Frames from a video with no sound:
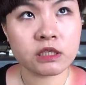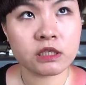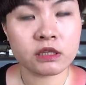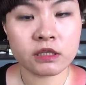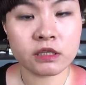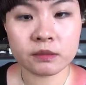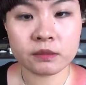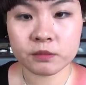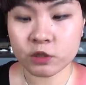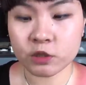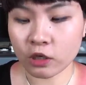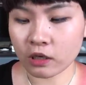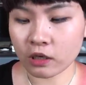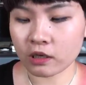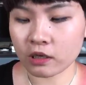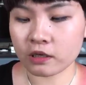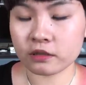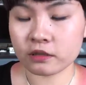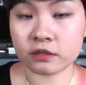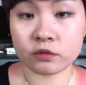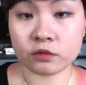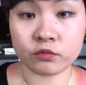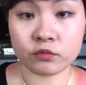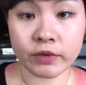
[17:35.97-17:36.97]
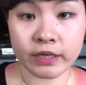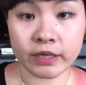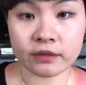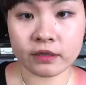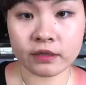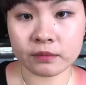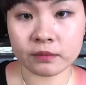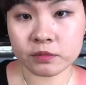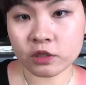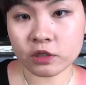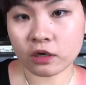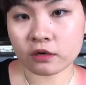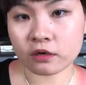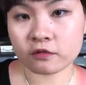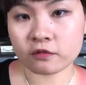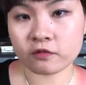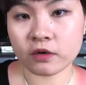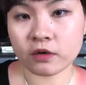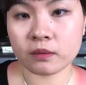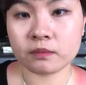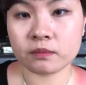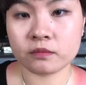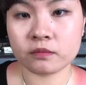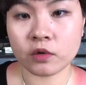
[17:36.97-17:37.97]
lip tart, the red lip tart
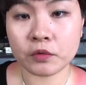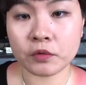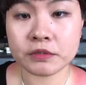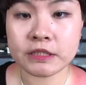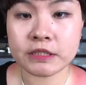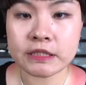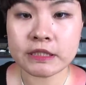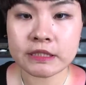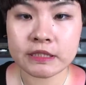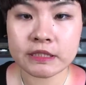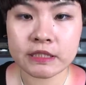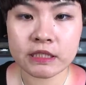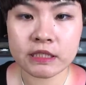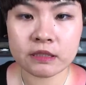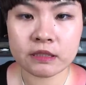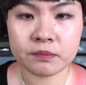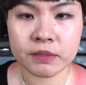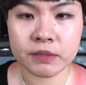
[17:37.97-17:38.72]
from O C C,